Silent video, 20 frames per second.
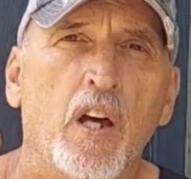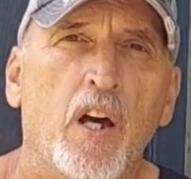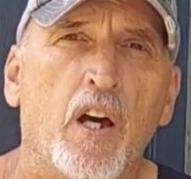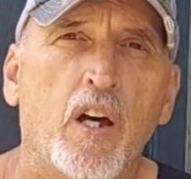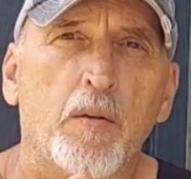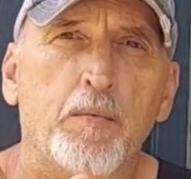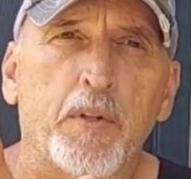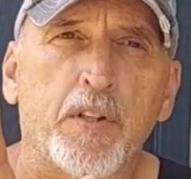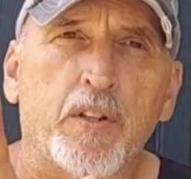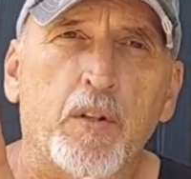
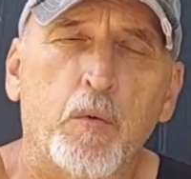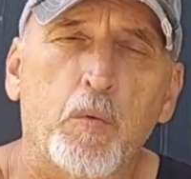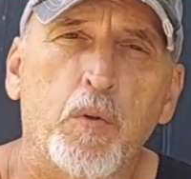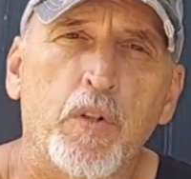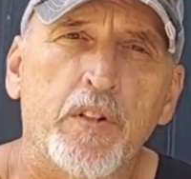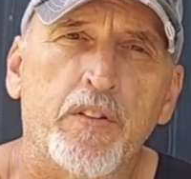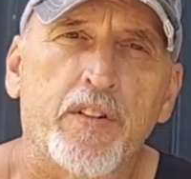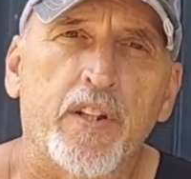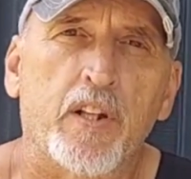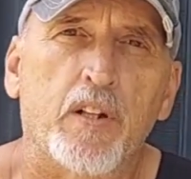But the
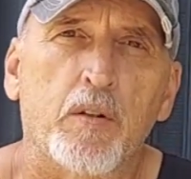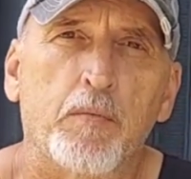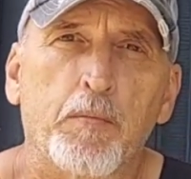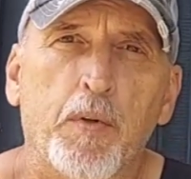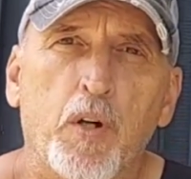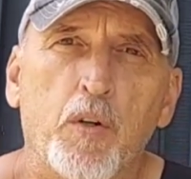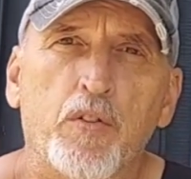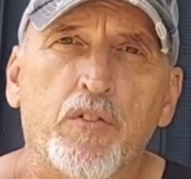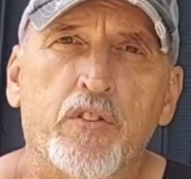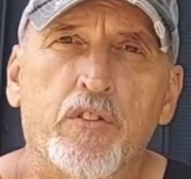ones that are
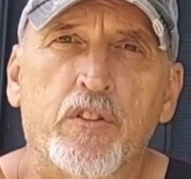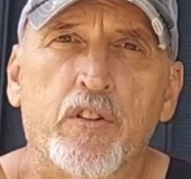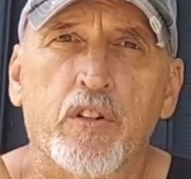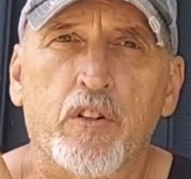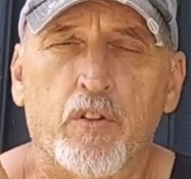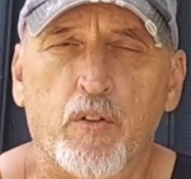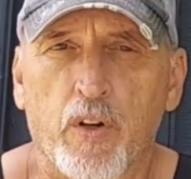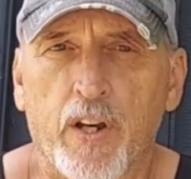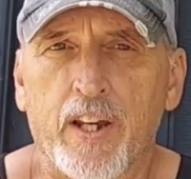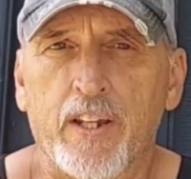most
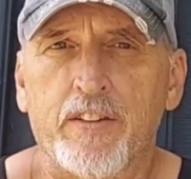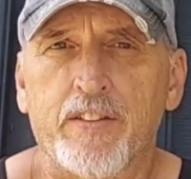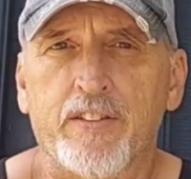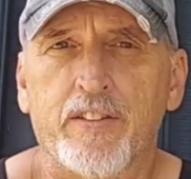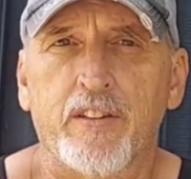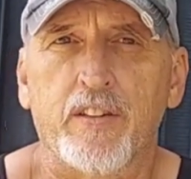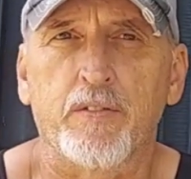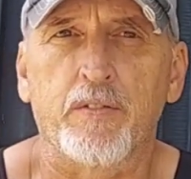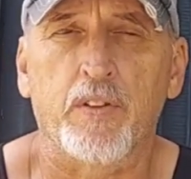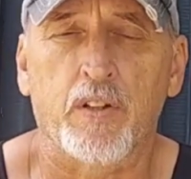
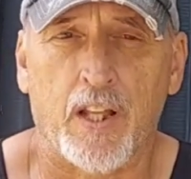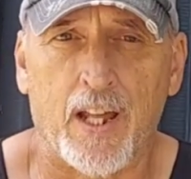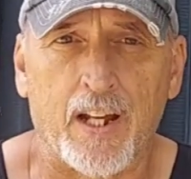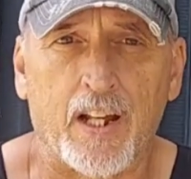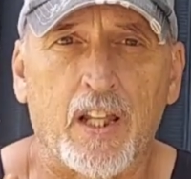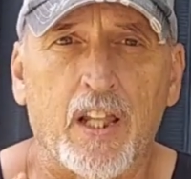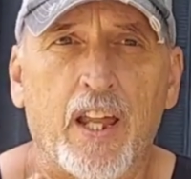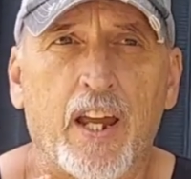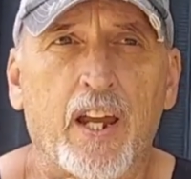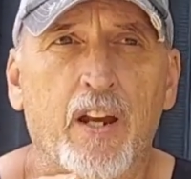aggressive,
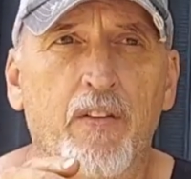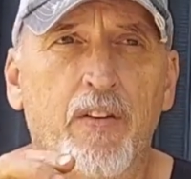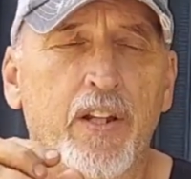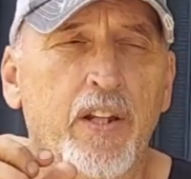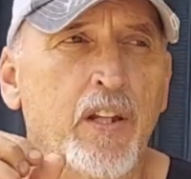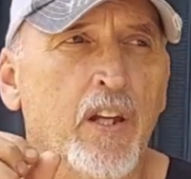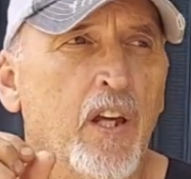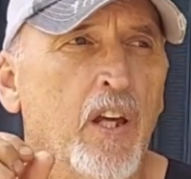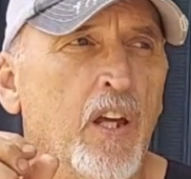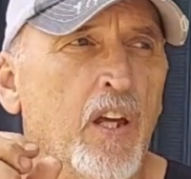like
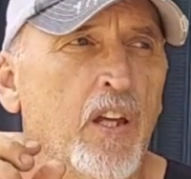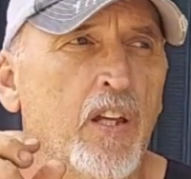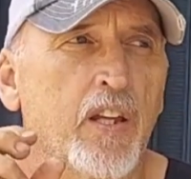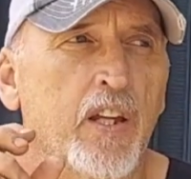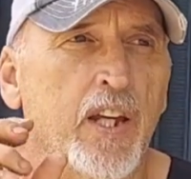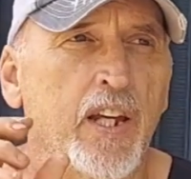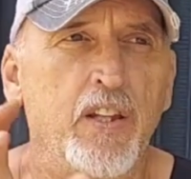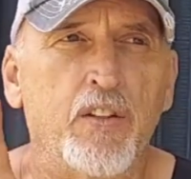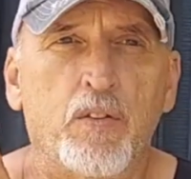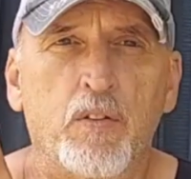Larry,
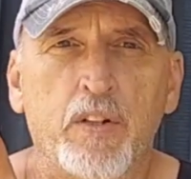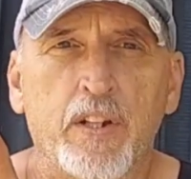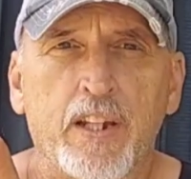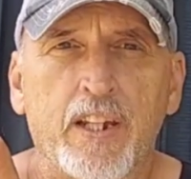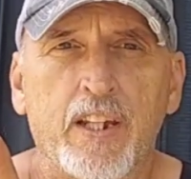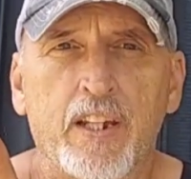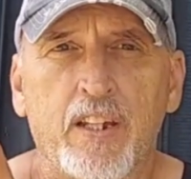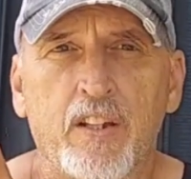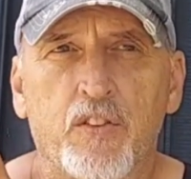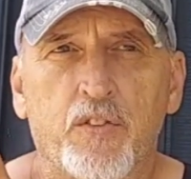he's going to
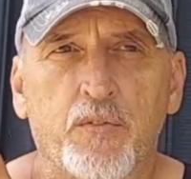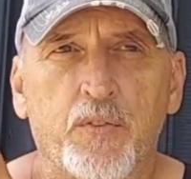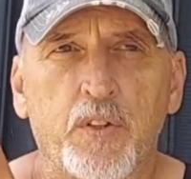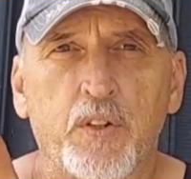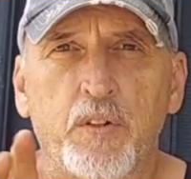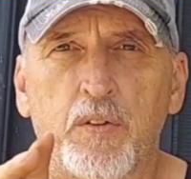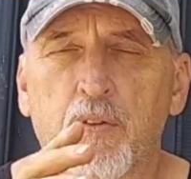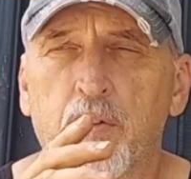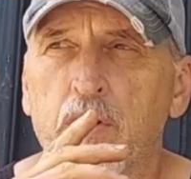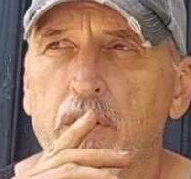get his
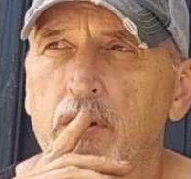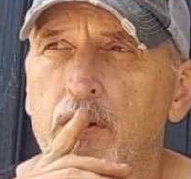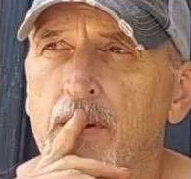food.